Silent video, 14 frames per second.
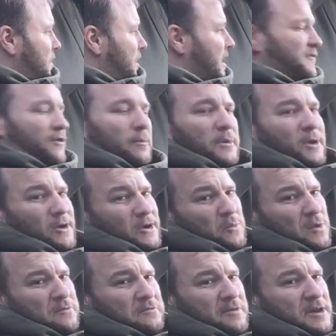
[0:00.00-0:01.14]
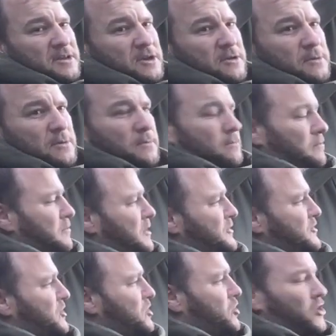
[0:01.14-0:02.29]
I have got my eye on one venue, but
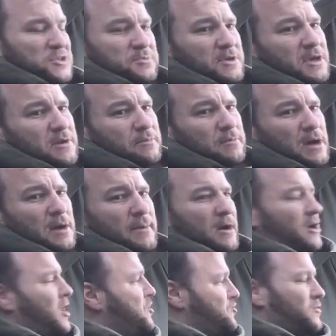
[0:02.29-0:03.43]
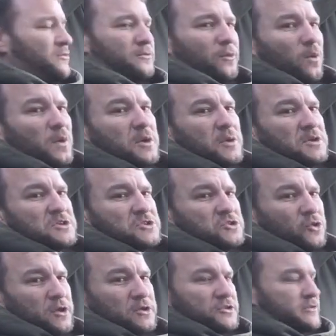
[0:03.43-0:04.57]
it's going to cost me about 140 quid to
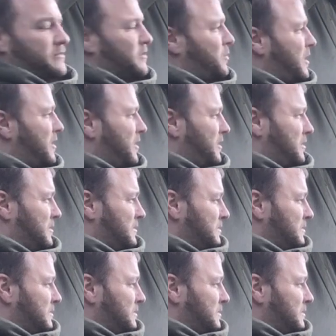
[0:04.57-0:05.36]
join just for the winter.